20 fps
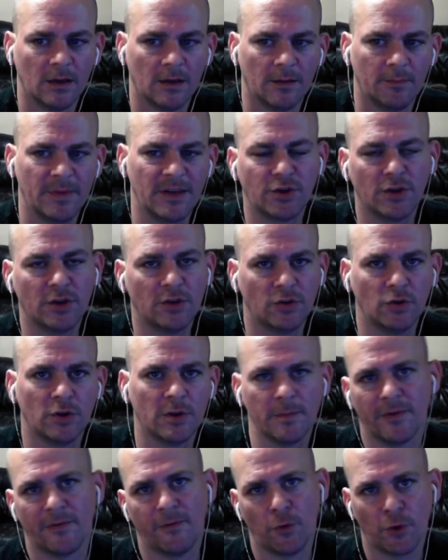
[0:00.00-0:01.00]
make sure you do them
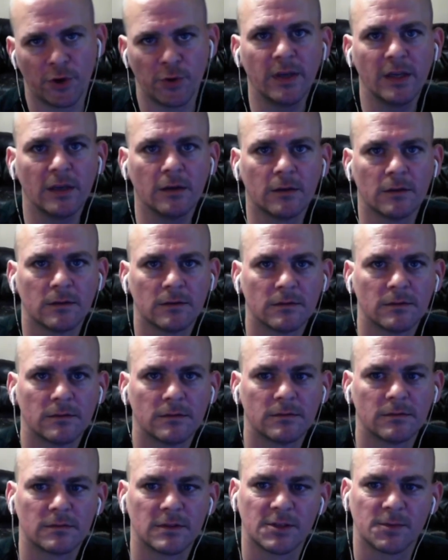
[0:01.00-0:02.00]
before you heal.
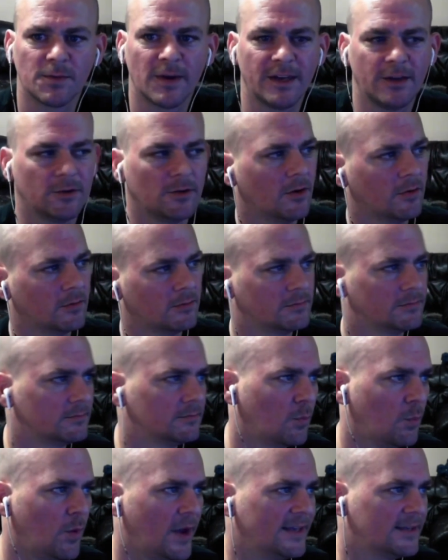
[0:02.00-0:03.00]
This way you don't
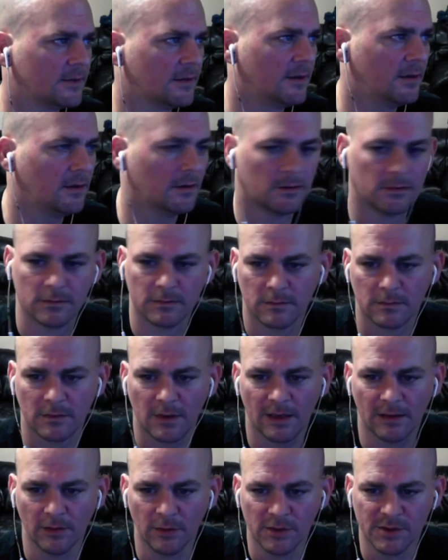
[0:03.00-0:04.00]
waste the heal.
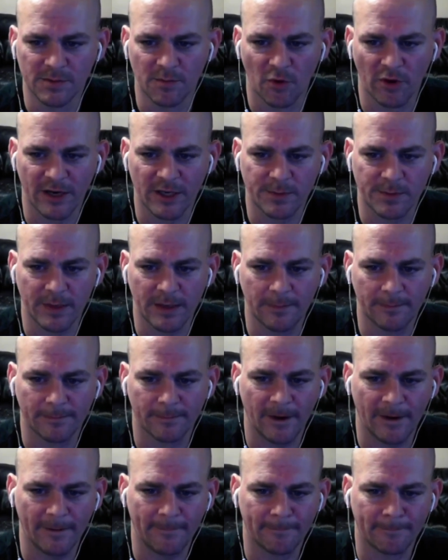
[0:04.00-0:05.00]
Lose more HP, right?